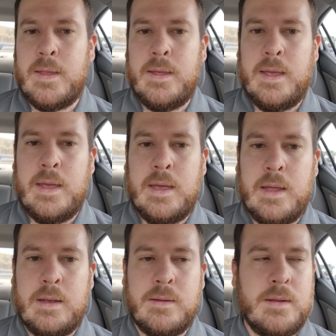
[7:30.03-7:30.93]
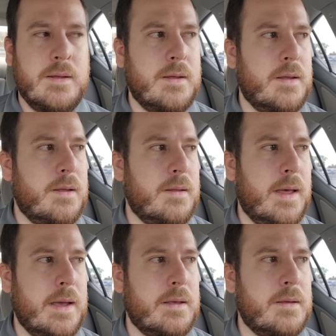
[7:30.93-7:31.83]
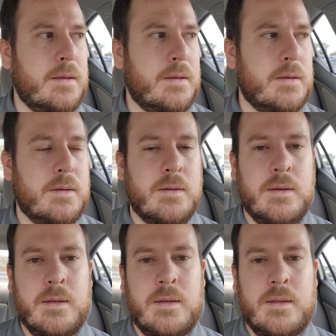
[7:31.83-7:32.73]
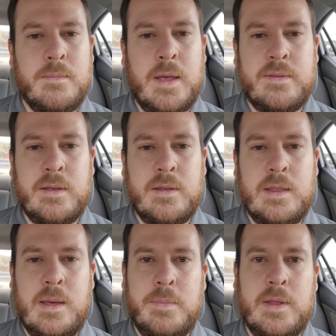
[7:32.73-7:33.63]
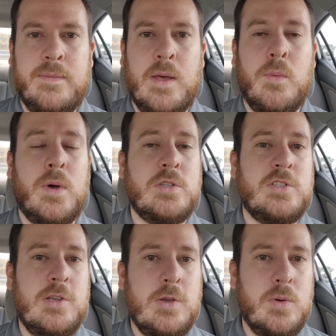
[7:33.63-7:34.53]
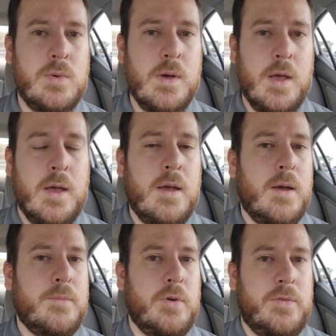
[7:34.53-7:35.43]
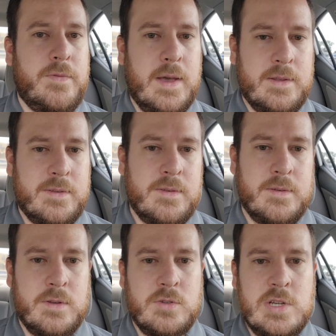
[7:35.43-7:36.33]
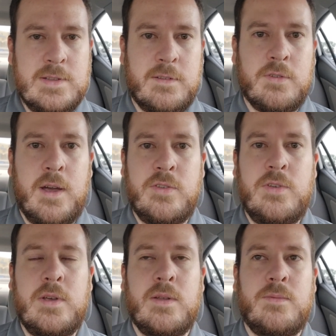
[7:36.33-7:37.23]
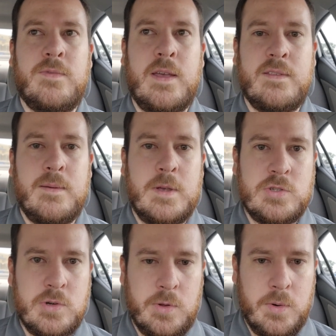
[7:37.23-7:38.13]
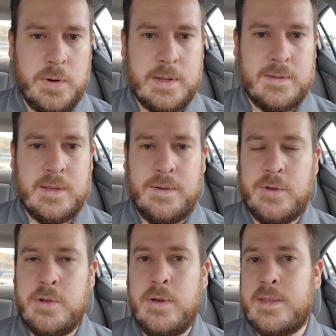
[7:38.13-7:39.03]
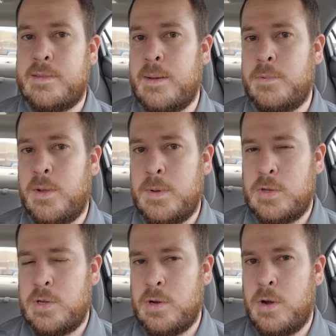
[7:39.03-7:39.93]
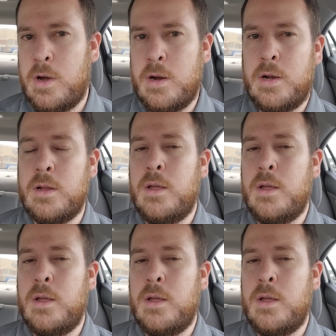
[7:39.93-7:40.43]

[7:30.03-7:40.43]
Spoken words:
and like basically they believe that once you profess Jesus Christ, you confess him as your Lord and Savior, you accept him into your heart,